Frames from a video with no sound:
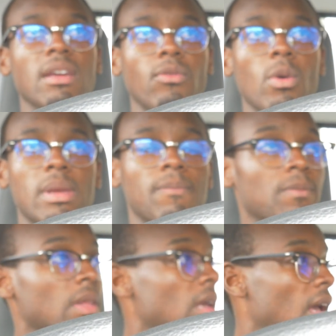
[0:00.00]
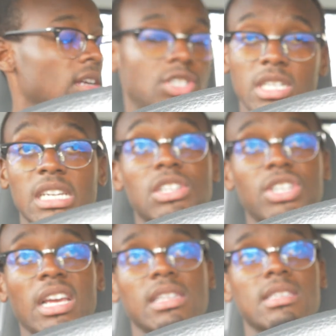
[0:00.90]
there for me. Should have did a
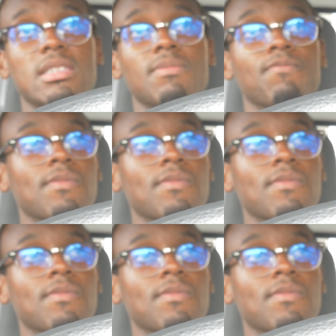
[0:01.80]
checklist.